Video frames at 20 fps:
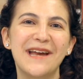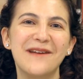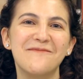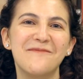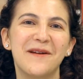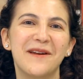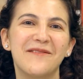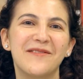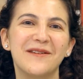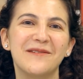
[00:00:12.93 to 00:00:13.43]

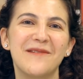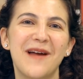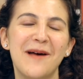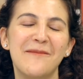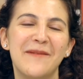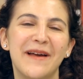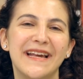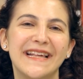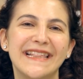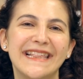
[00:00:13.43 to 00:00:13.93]
I'm one of the
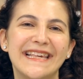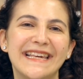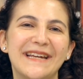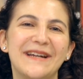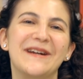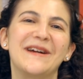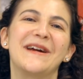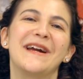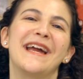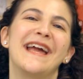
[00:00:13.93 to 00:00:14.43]
rabbis
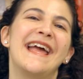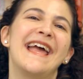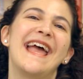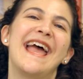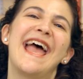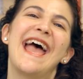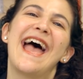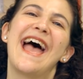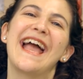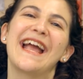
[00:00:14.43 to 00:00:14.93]
here
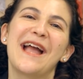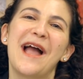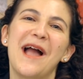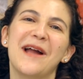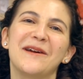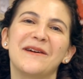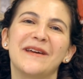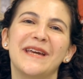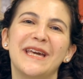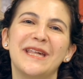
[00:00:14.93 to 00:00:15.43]
at
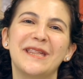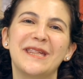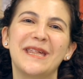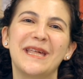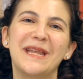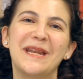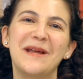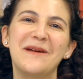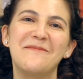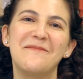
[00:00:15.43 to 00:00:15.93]

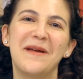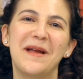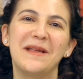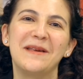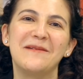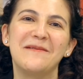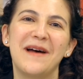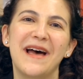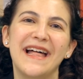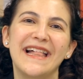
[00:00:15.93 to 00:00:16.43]
Congregation
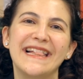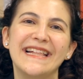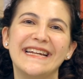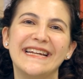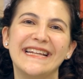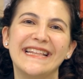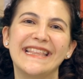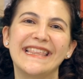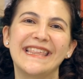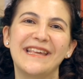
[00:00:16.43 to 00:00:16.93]
Emanu-El
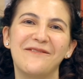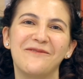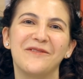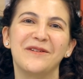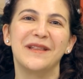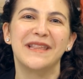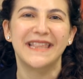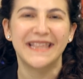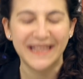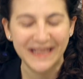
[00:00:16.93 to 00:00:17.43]
in San
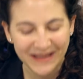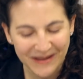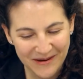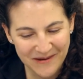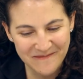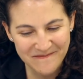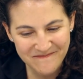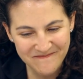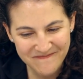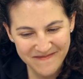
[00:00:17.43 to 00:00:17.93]

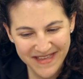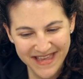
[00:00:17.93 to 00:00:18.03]
Francisco.